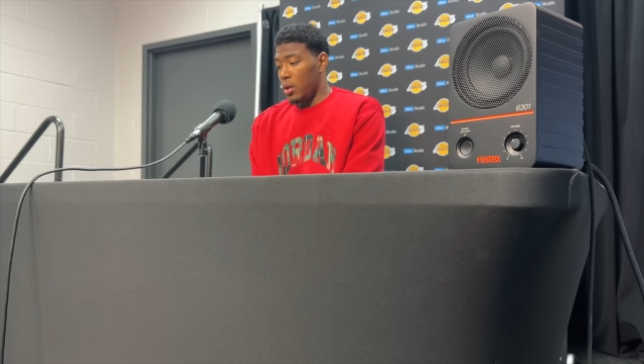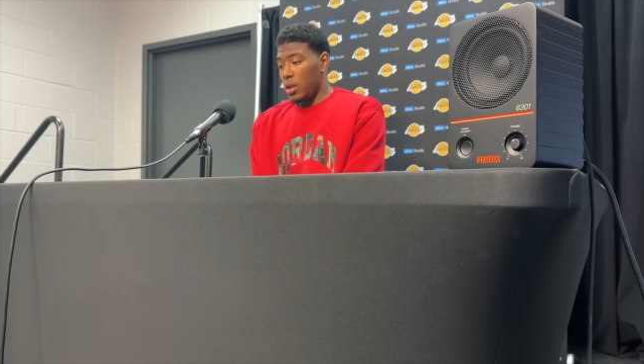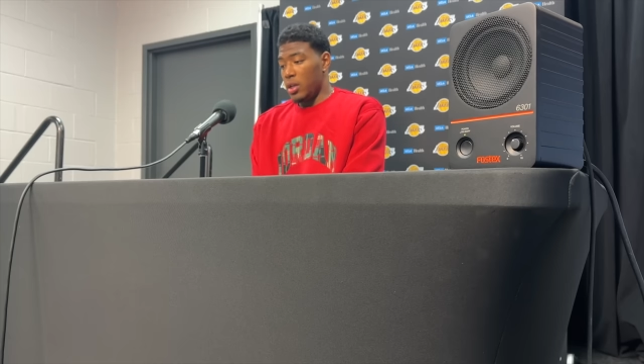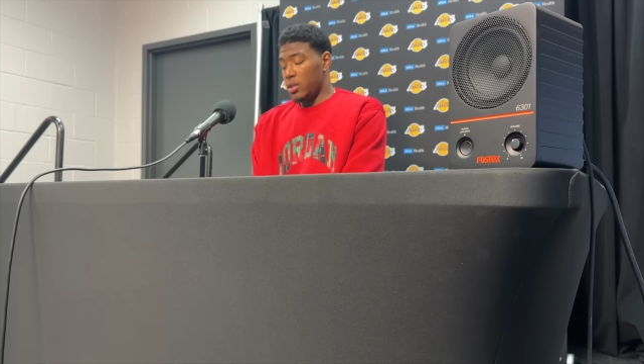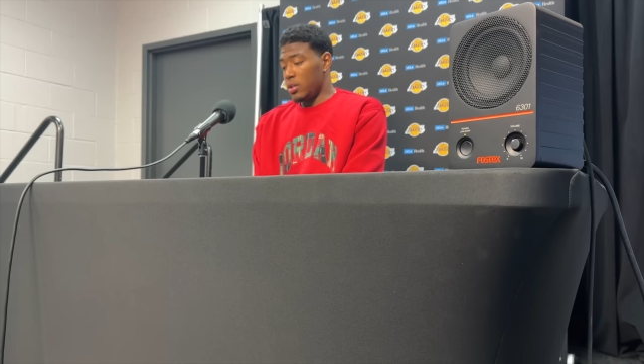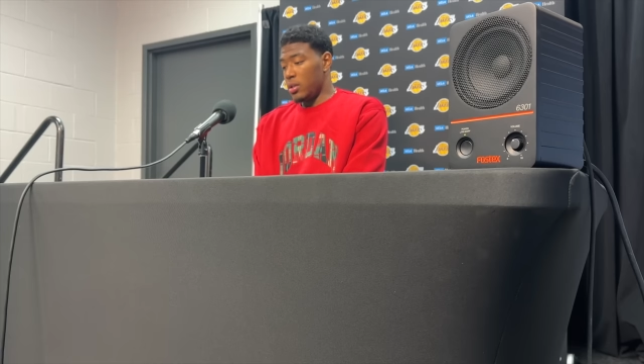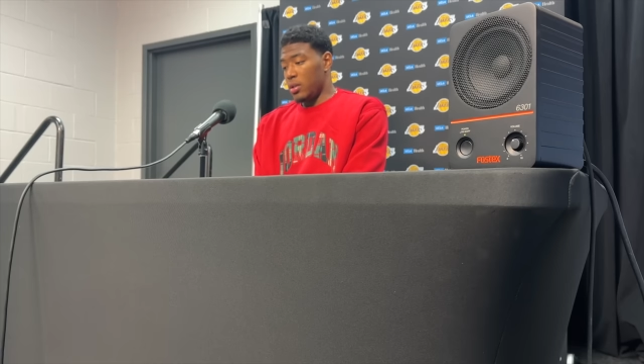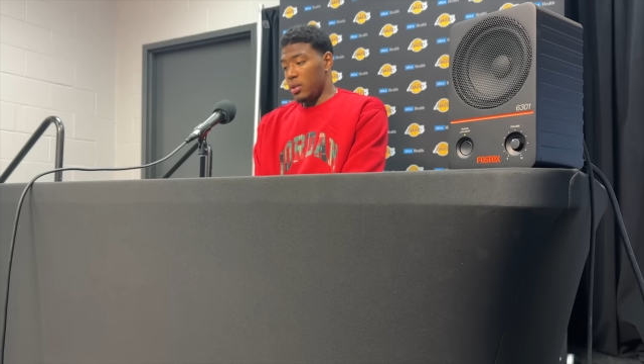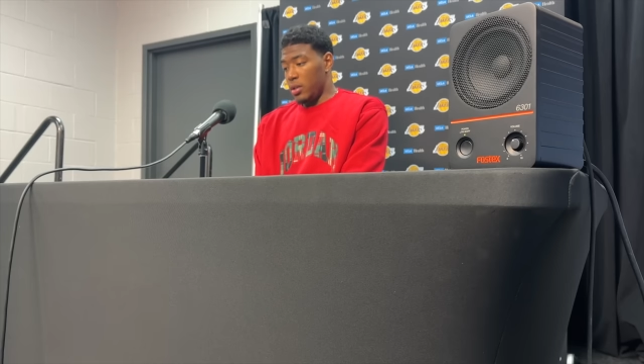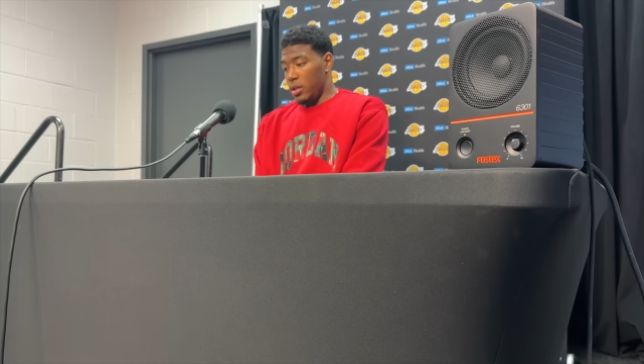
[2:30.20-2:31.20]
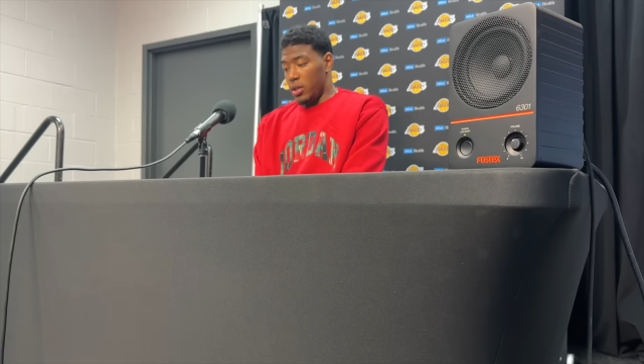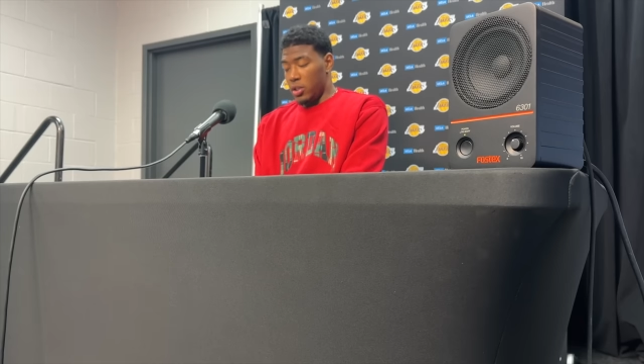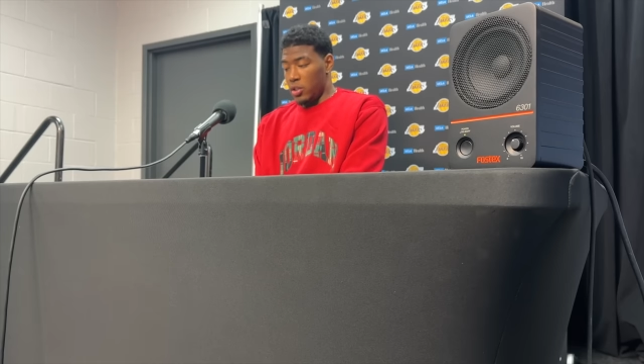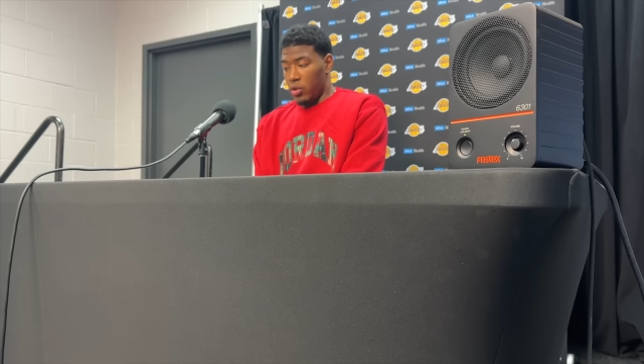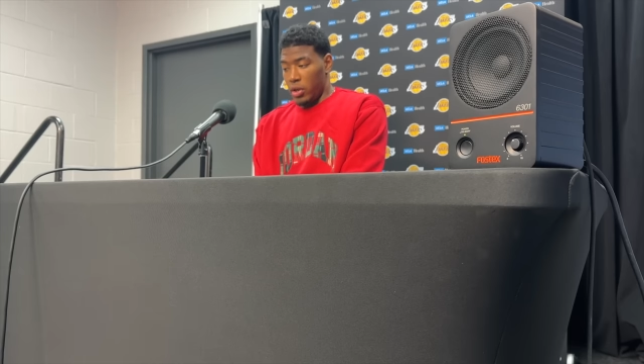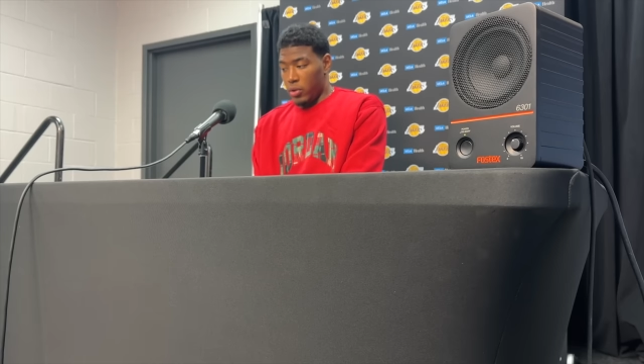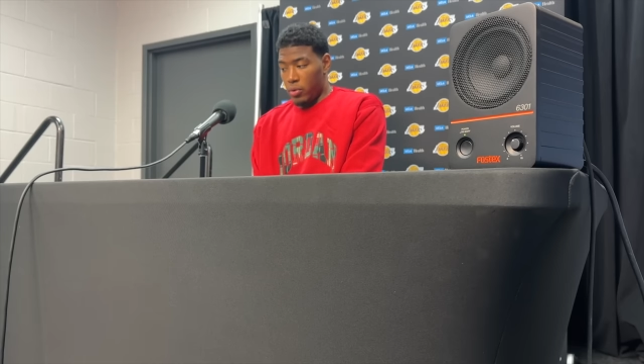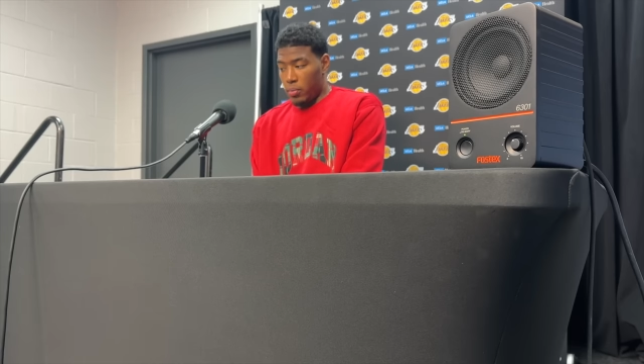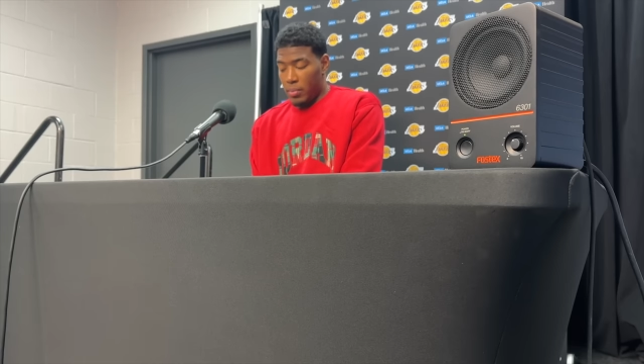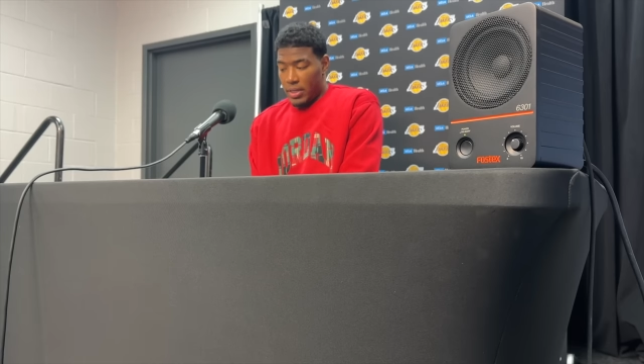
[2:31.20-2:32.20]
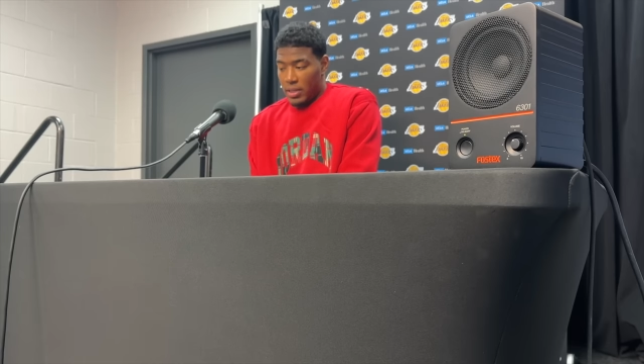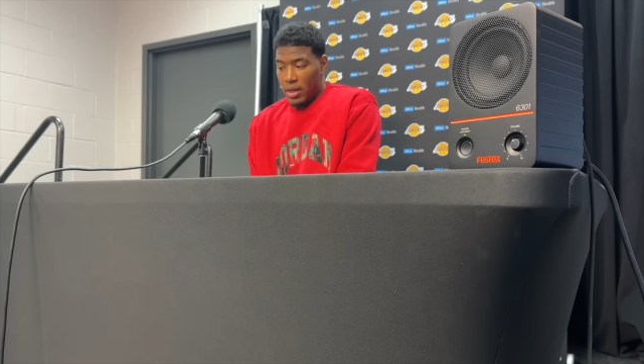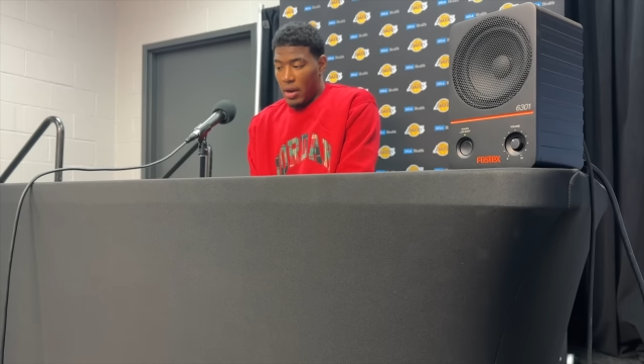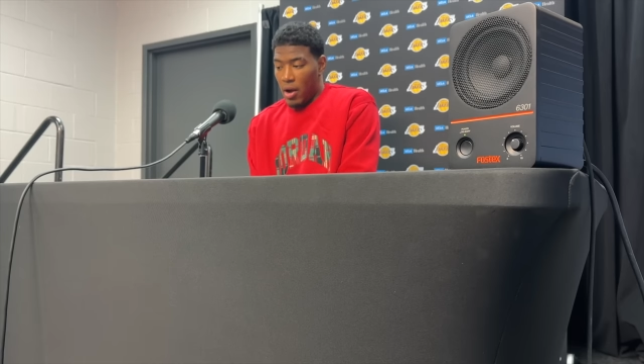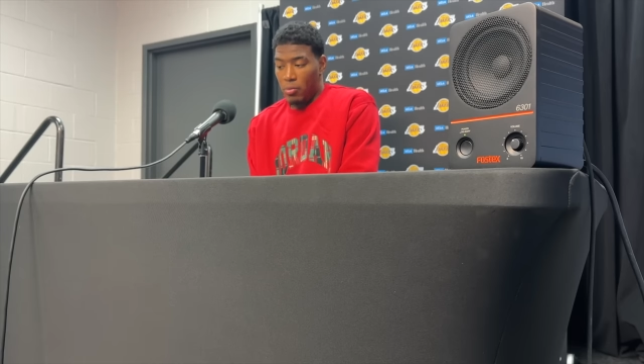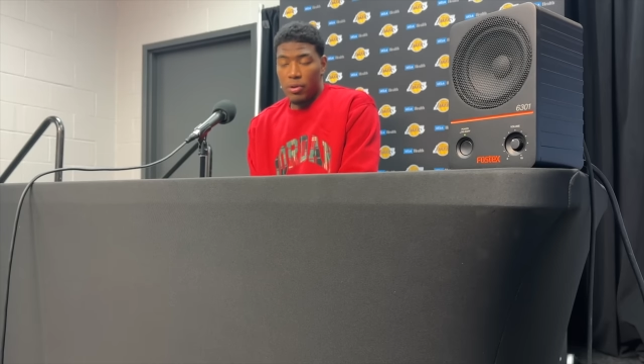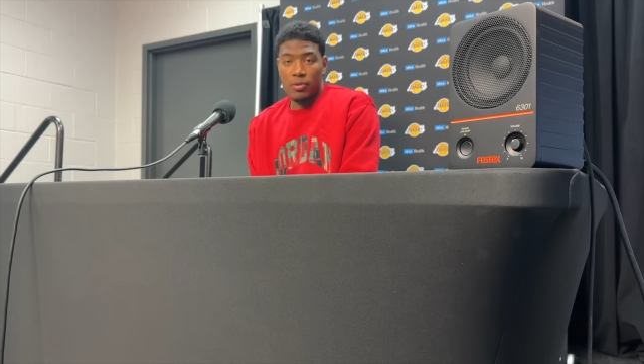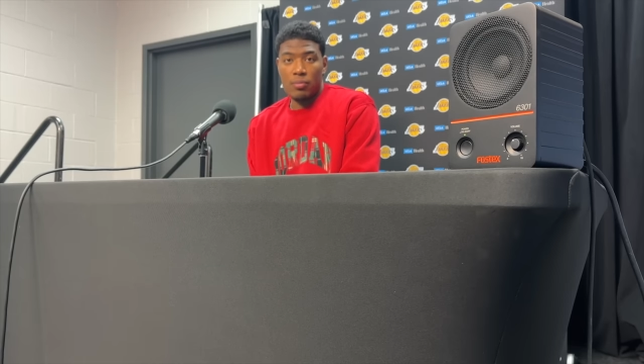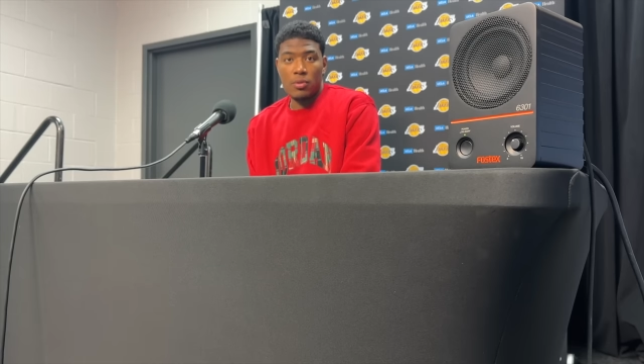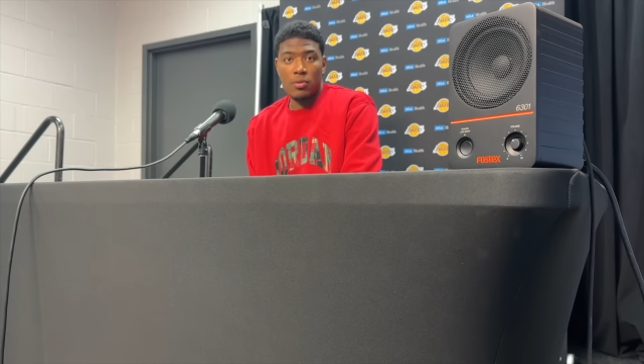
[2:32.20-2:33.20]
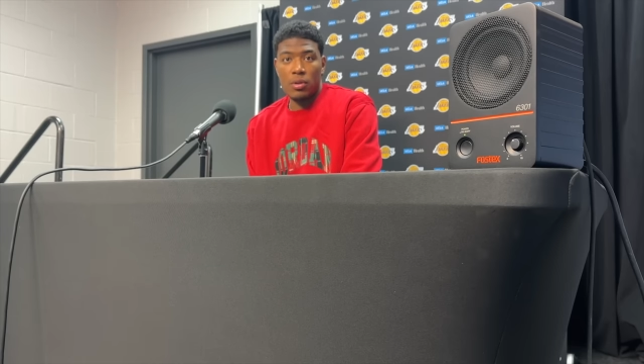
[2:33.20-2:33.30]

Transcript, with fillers: it's a, it's going to mess up our rhythm too.